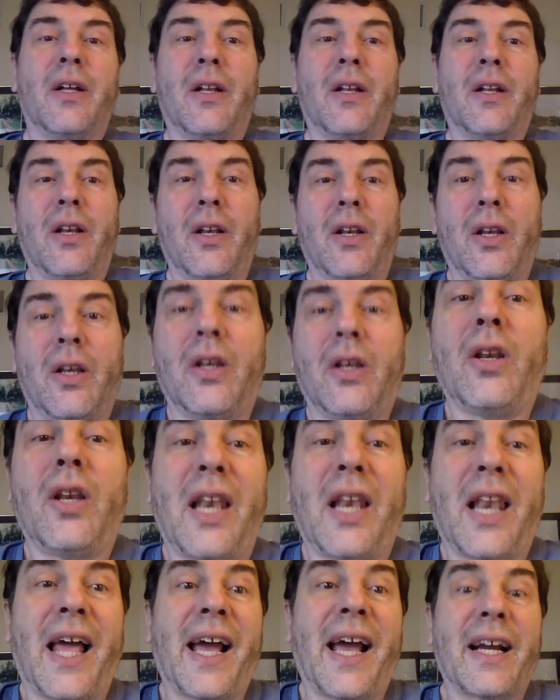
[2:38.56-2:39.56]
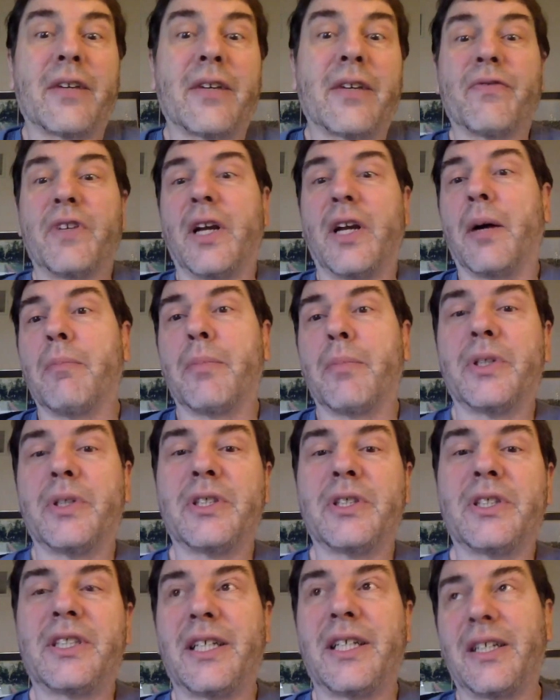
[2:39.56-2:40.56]
lack of
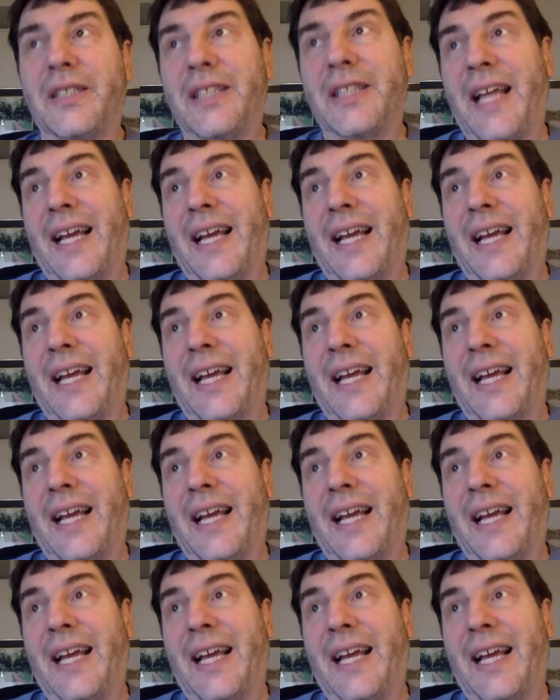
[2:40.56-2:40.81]
numbers there.